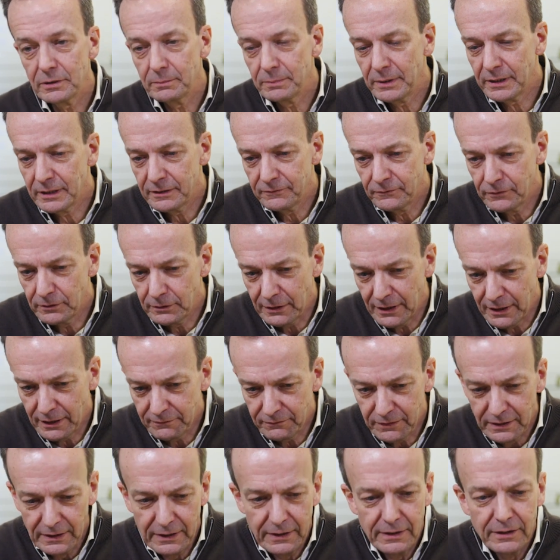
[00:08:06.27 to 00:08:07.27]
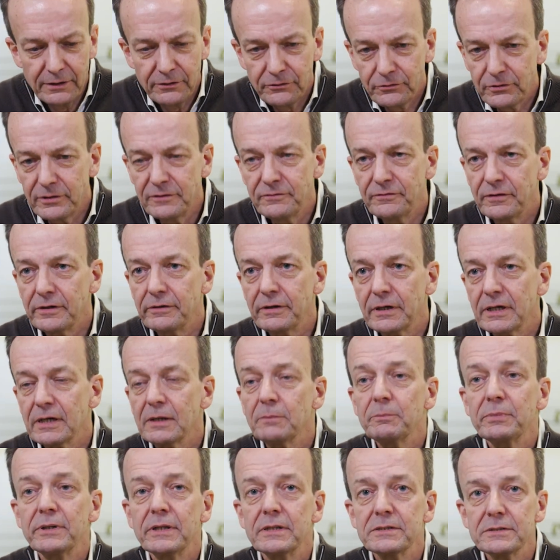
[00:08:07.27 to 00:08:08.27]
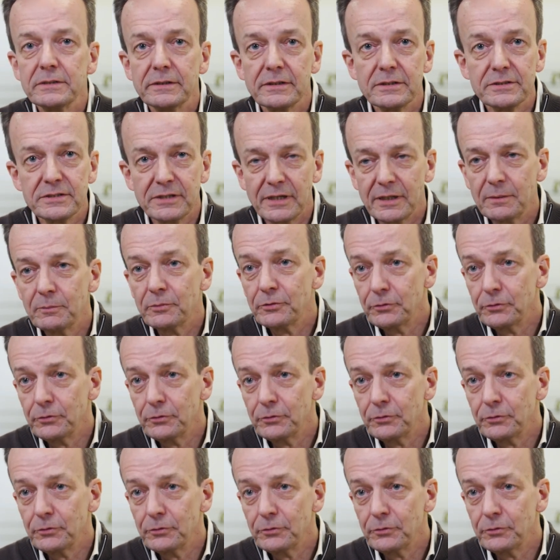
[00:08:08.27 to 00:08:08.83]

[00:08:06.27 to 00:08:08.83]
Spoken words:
But if you have three ferry companies in the same